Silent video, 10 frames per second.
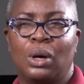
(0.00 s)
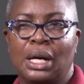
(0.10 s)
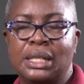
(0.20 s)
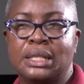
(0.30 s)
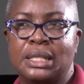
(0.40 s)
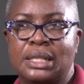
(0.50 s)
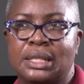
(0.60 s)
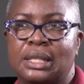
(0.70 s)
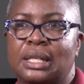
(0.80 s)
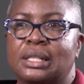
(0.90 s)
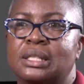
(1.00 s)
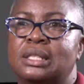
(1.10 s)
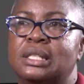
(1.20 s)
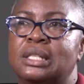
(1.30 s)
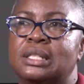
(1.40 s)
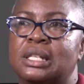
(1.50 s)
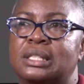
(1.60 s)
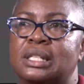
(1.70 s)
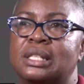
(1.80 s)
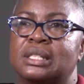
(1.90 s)
Why DCS?
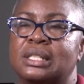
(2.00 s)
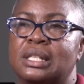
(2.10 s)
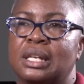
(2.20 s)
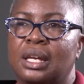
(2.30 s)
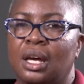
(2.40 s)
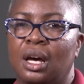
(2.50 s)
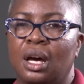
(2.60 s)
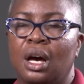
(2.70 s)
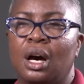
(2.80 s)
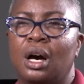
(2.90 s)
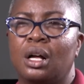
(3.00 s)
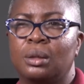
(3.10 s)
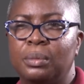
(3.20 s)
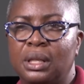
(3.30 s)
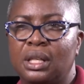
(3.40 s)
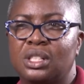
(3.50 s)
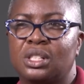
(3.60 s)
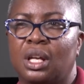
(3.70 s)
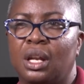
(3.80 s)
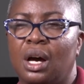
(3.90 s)
DCS is the
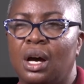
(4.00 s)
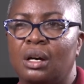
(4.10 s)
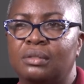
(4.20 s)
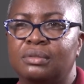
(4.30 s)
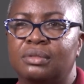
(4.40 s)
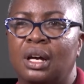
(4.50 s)
culmination of